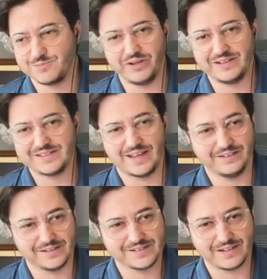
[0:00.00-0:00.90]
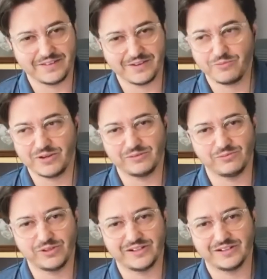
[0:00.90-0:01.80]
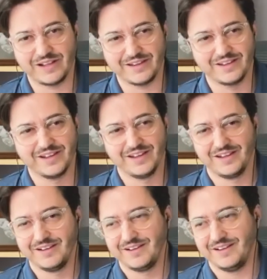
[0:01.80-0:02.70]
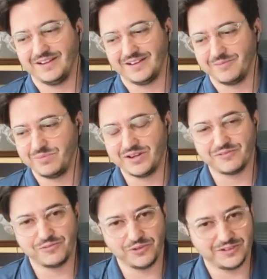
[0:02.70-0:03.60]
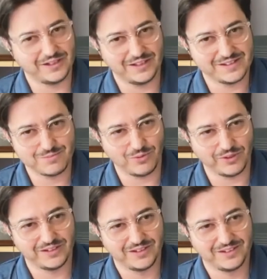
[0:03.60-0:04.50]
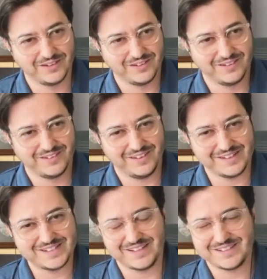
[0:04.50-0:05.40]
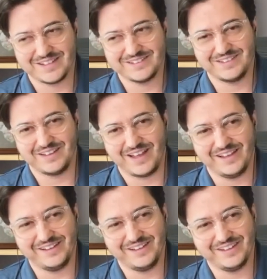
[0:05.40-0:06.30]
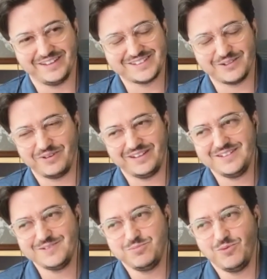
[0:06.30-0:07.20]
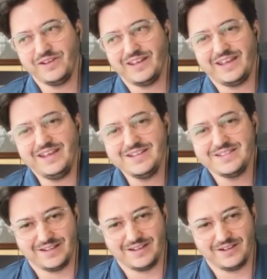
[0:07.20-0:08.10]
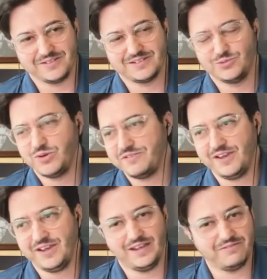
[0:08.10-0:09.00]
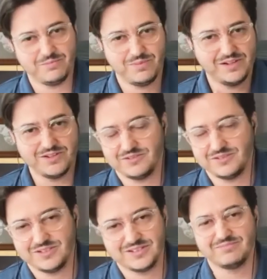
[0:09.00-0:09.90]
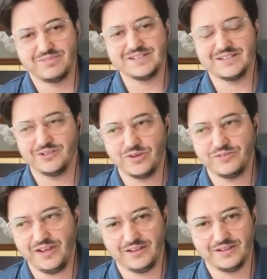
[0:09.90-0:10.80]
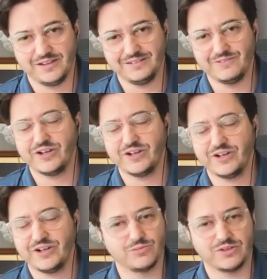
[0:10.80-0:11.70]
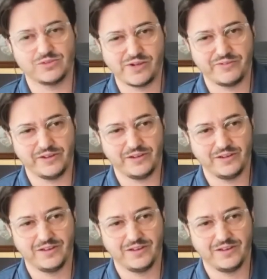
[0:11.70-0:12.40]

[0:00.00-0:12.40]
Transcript: We need sandals. I think we we're like uh, barefoot at this point. It's it's, it's uh, so at this point anything counts. 2FA. Everybody should just install 2FA. It regardless what 2FA.